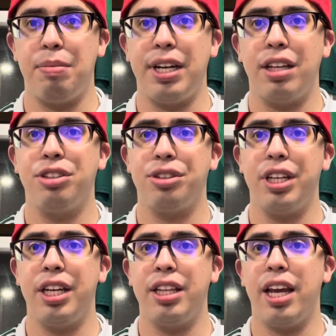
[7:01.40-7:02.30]
and entered
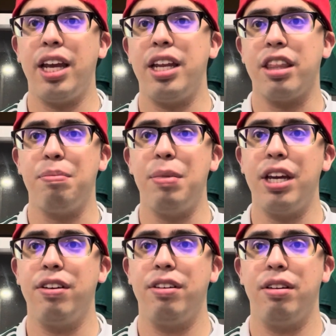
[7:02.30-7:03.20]
in the 80th
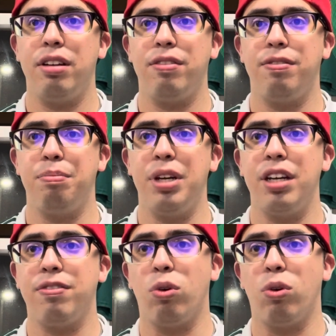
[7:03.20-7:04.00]
minute